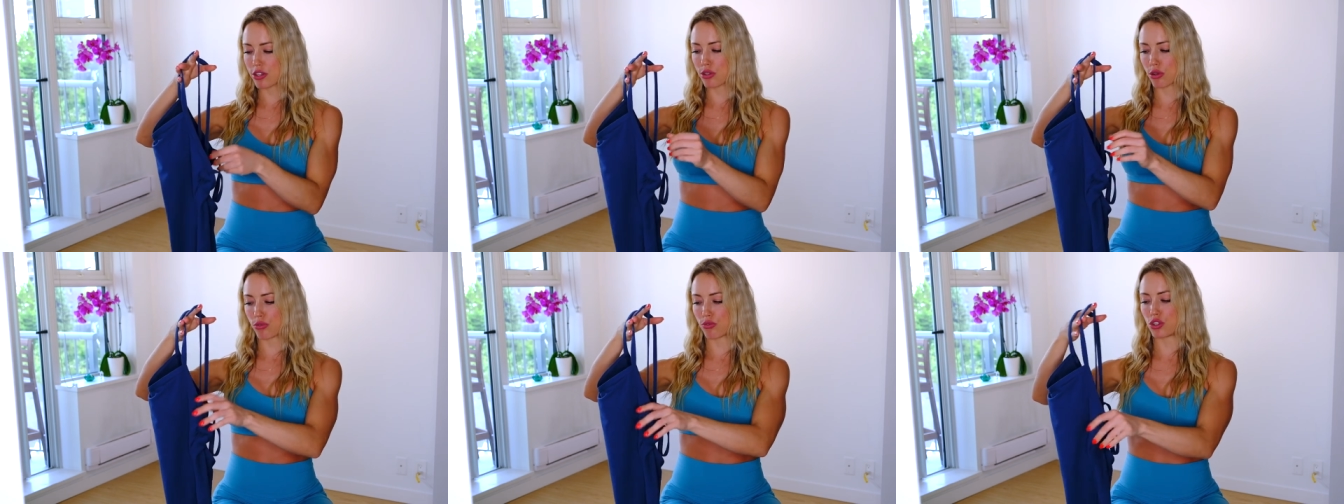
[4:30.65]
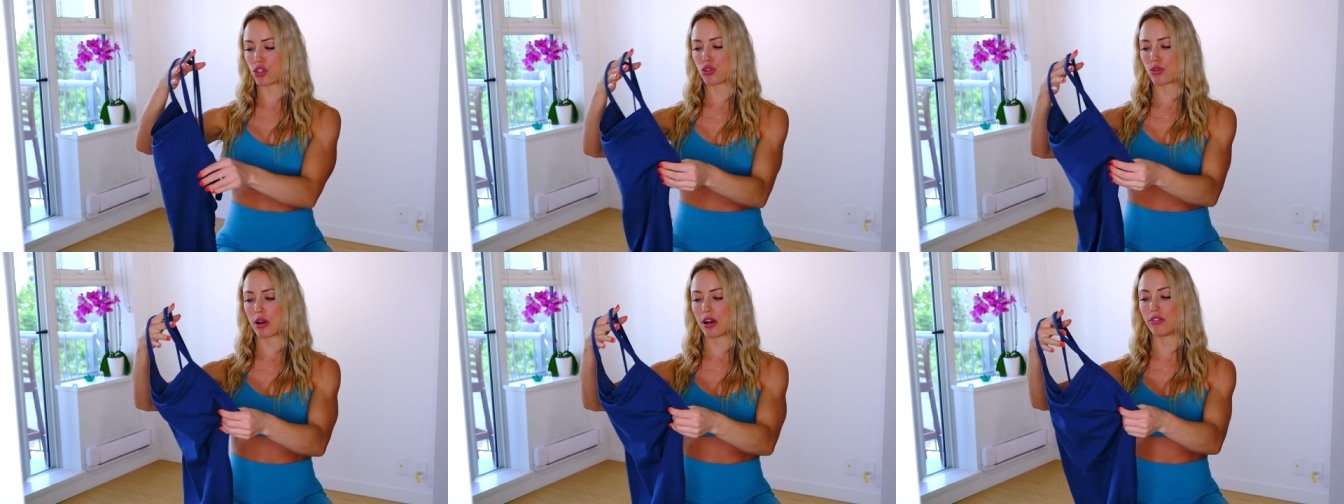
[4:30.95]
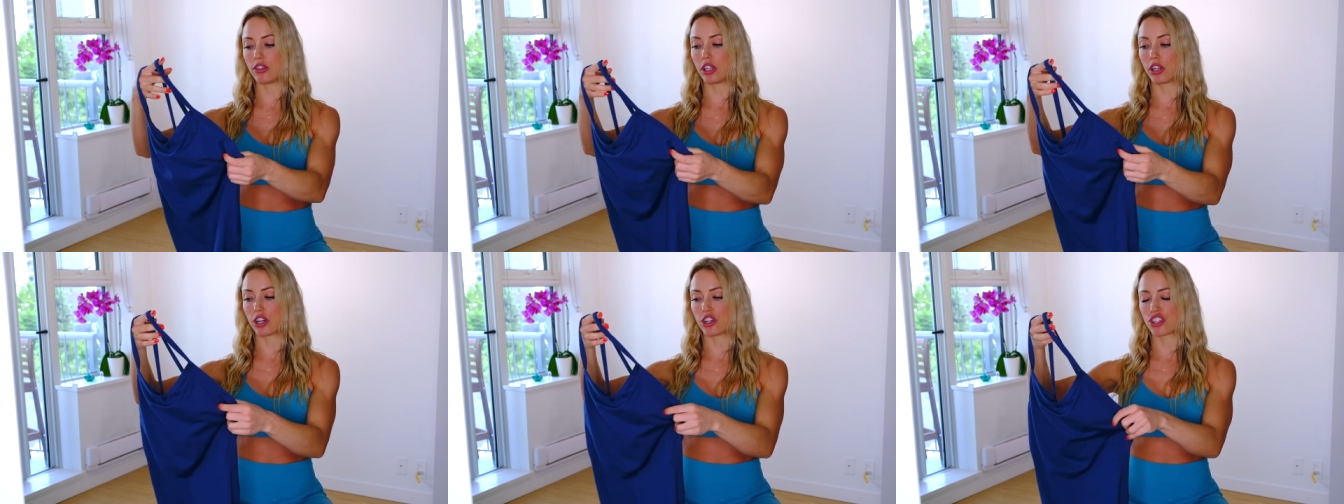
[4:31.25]
So if you do
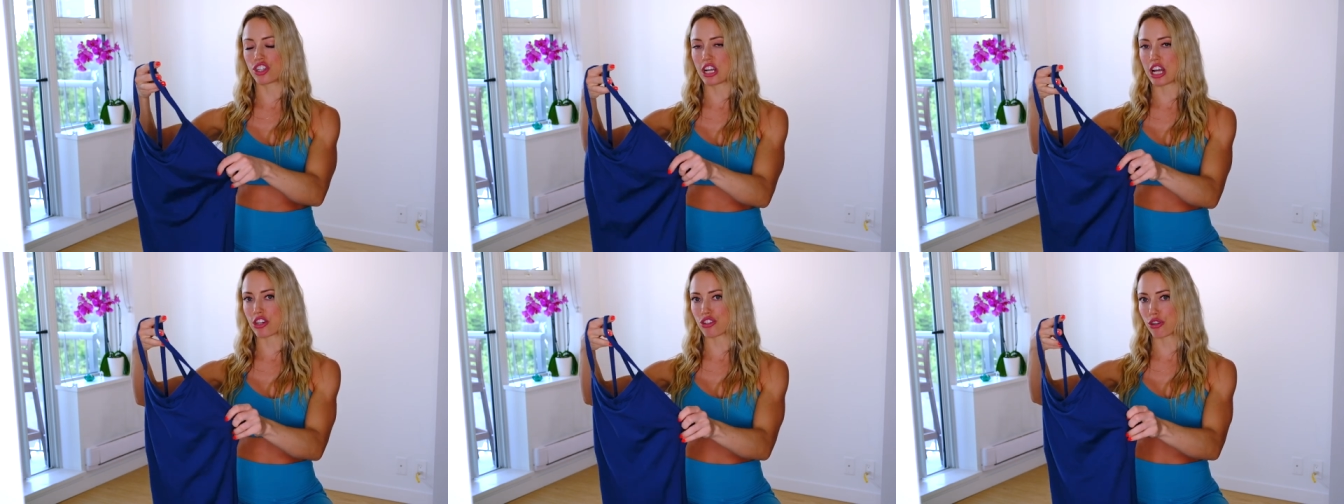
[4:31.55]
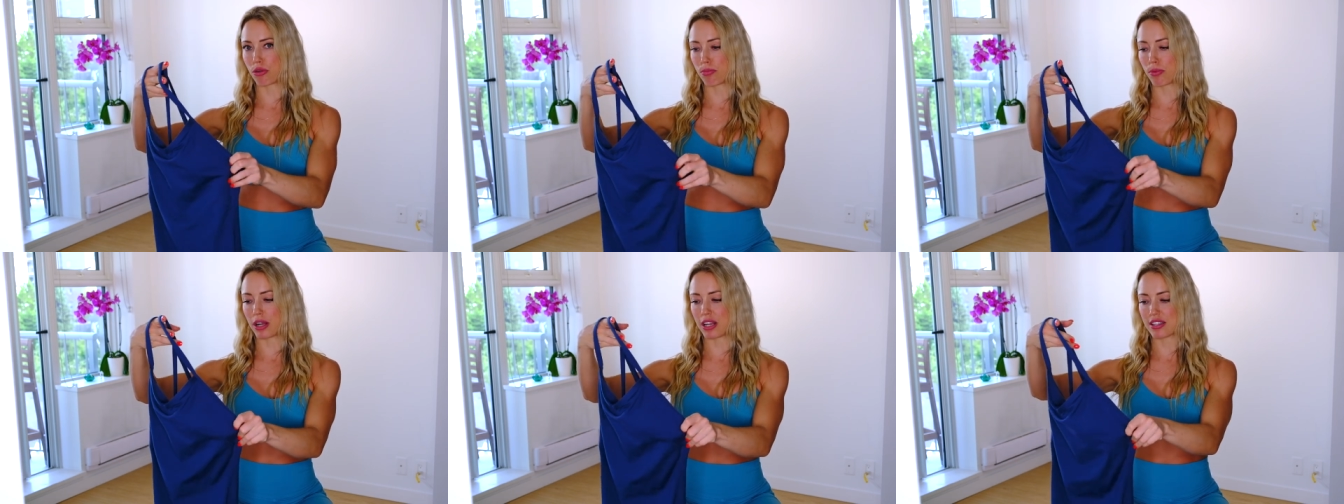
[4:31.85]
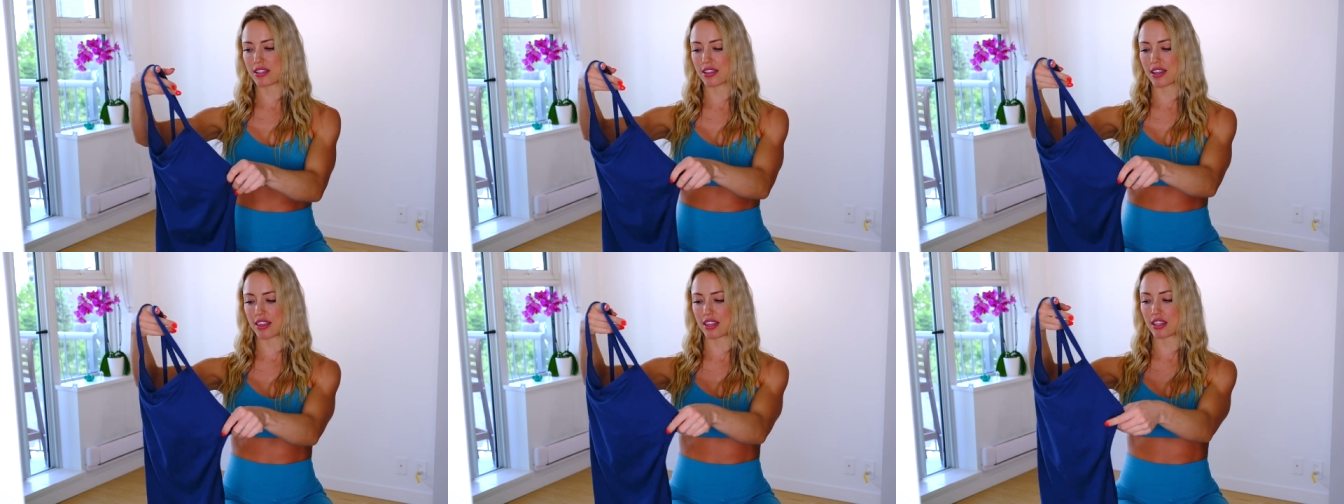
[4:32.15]
have a large natural
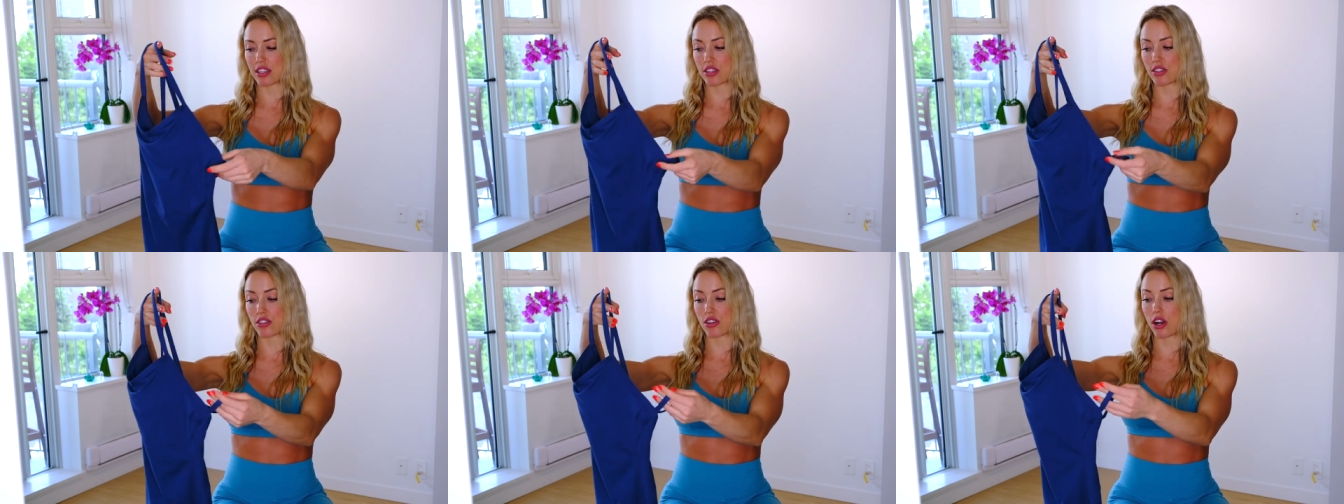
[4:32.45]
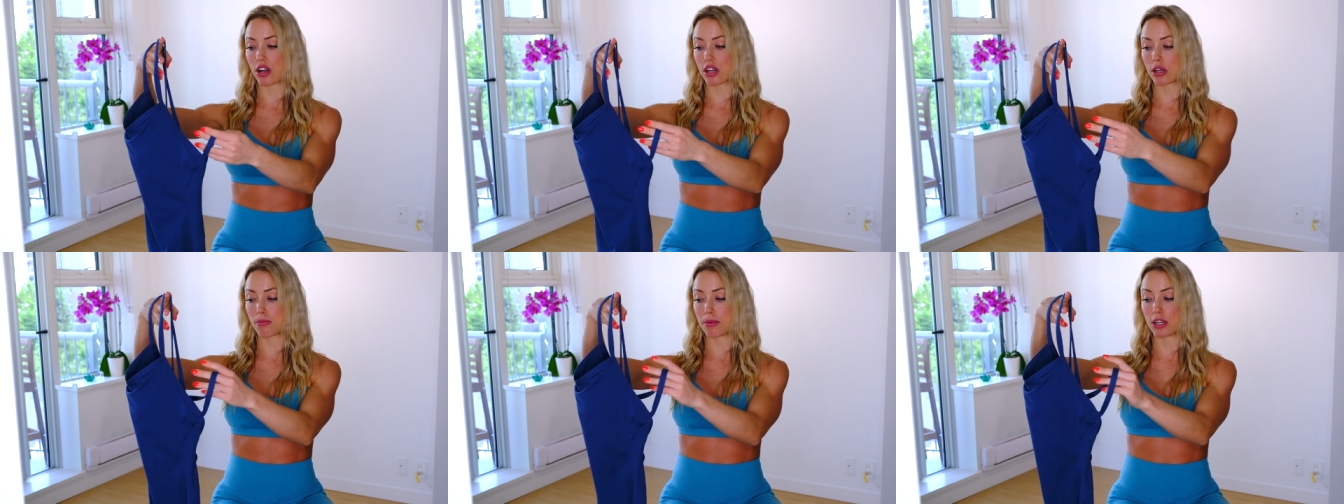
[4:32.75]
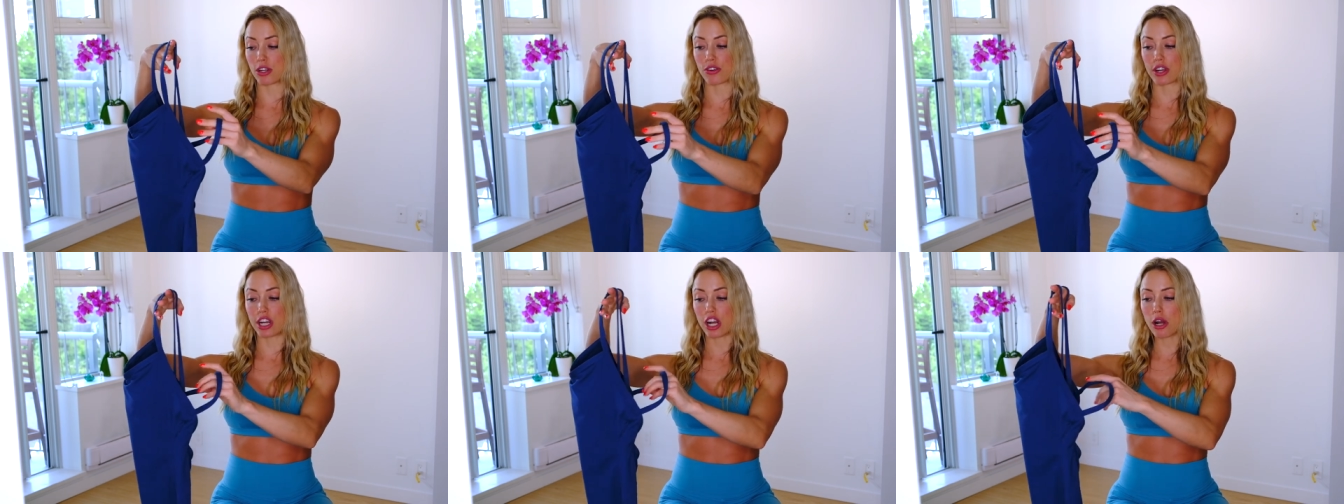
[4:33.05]
breast, I think this is not going to
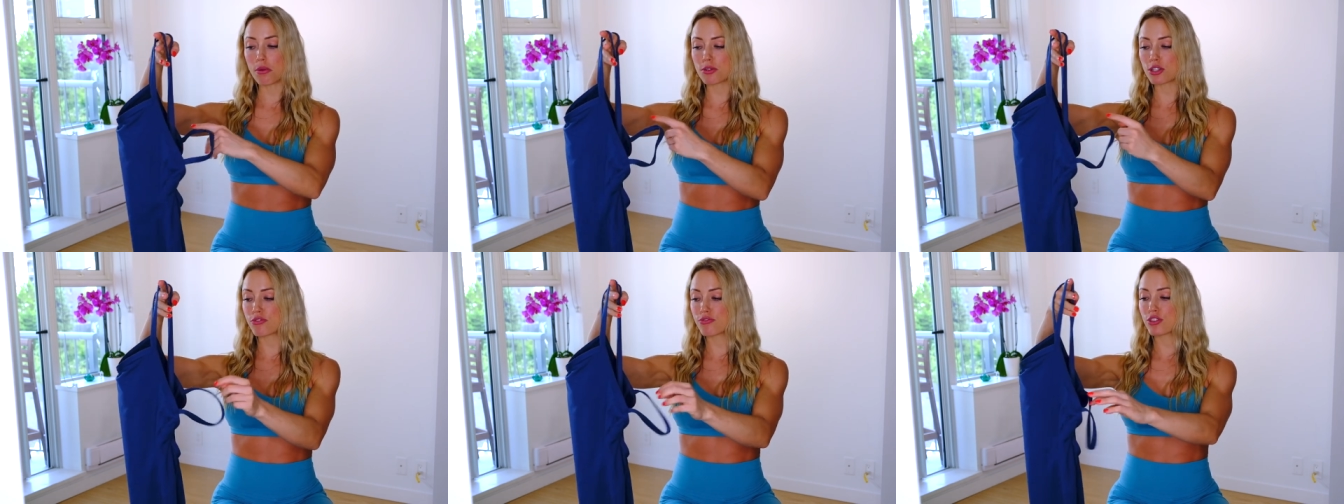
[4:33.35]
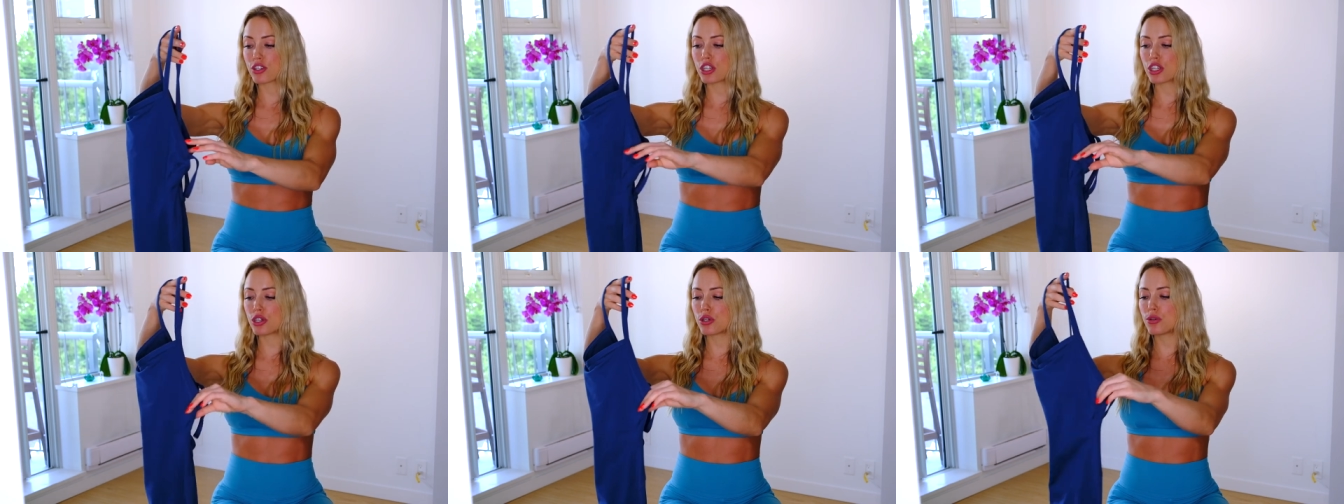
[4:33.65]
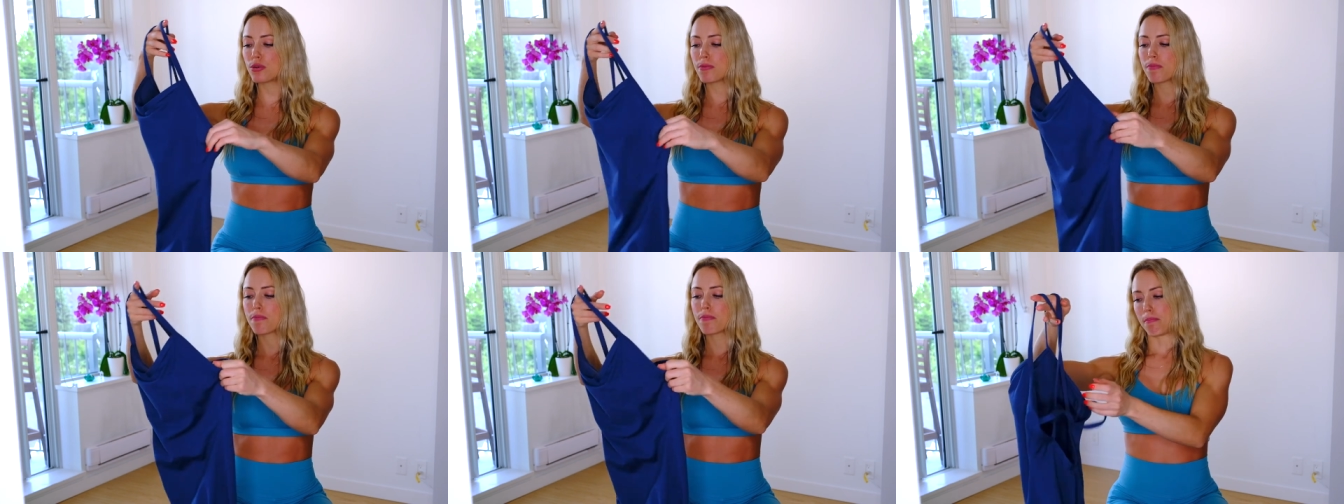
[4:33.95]
be a great option for
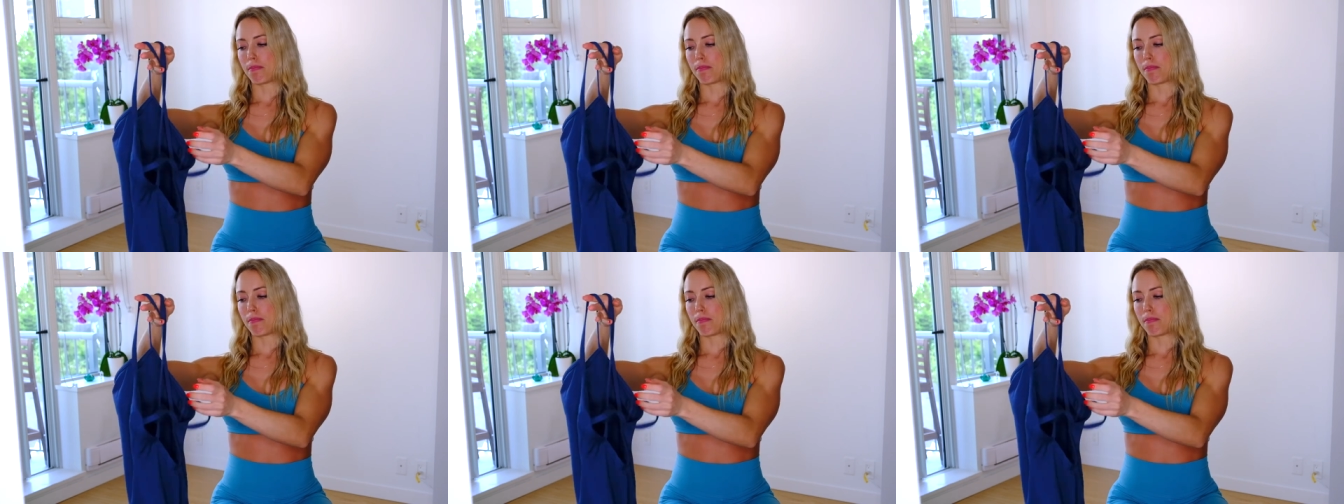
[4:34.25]
you.